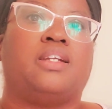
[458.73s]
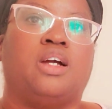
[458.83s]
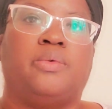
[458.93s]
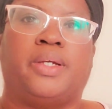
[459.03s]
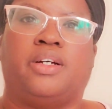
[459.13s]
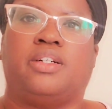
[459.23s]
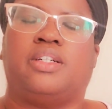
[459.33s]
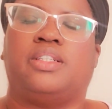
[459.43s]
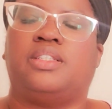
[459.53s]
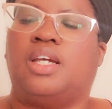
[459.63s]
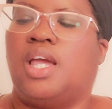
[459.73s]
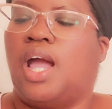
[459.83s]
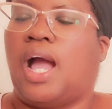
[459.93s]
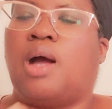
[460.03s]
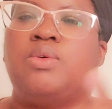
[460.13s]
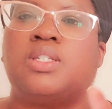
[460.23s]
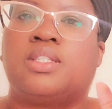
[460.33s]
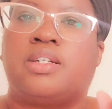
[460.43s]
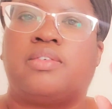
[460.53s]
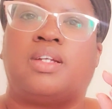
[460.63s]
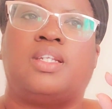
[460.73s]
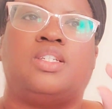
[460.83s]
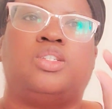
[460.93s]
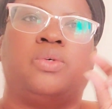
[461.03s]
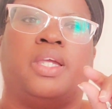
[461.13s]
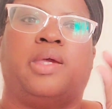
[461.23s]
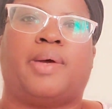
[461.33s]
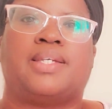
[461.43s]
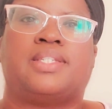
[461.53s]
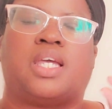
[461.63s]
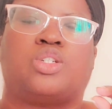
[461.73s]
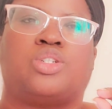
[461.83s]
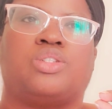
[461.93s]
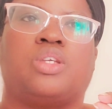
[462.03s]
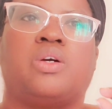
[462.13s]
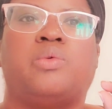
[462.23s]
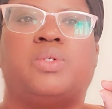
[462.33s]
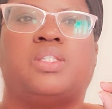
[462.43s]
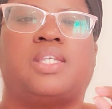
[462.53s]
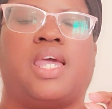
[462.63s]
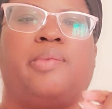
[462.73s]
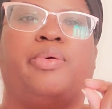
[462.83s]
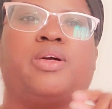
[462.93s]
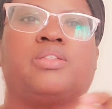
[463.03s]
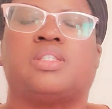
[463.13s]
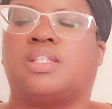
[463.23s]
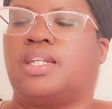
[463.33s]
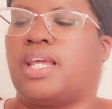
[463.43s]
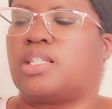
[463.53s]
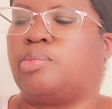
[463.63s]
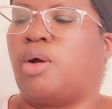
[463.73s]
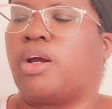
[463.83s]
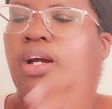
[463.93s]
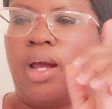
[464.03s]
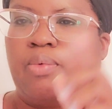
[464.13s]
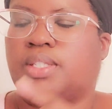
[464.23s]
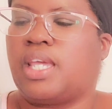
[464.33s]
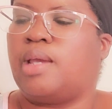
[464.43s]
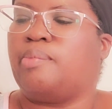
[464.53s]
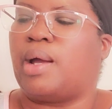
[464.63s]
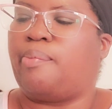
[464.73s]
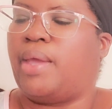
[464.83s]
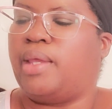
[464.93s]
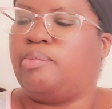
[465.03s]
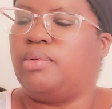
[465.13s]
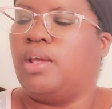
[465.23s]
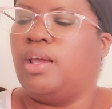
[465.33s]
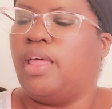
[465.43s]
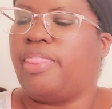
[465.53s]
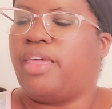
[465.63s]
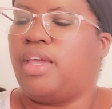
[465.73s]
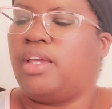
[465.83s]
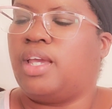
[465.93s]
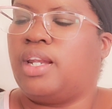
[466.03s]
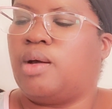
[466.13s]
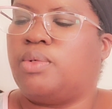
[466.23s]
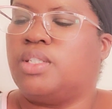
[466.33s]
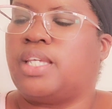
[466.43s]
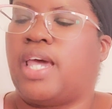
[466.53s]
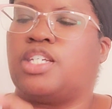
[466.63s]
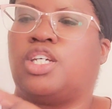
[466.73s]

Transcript: going on, I was literally doing it by section. So it would say purl to the next marker. I would take my pen thing and I would dash a